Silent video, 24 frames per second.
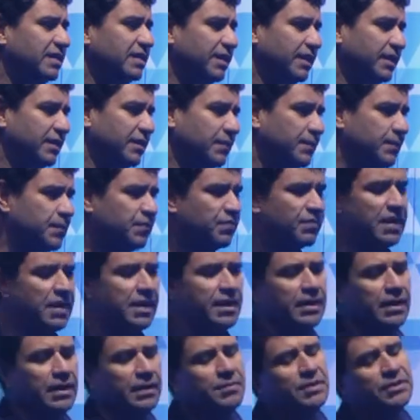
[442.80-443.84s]
there.
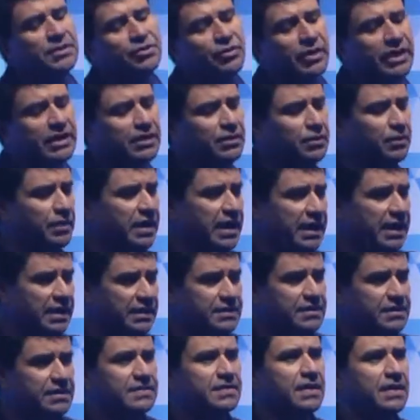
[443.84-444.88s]
If you're trying to
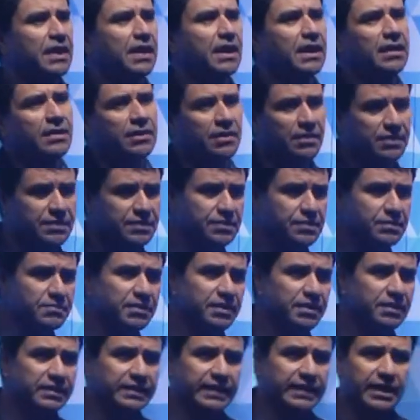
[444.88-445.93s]
access a
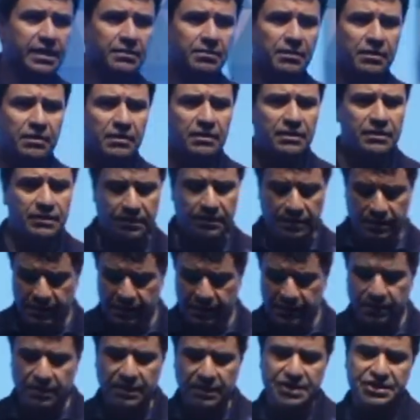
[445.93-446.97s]
customer table,
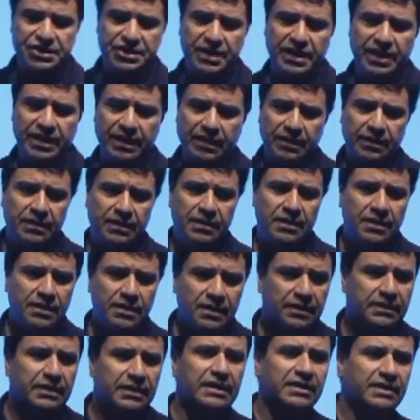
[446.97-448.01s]
it's going to check
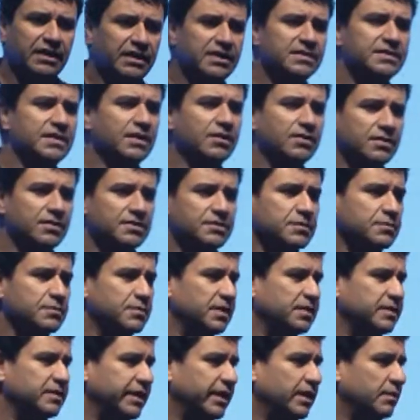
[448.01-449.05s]
that there is a
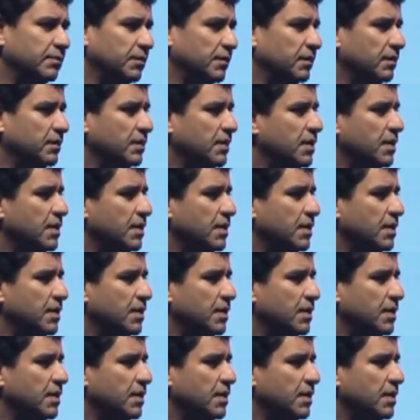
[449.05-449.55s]
customer table.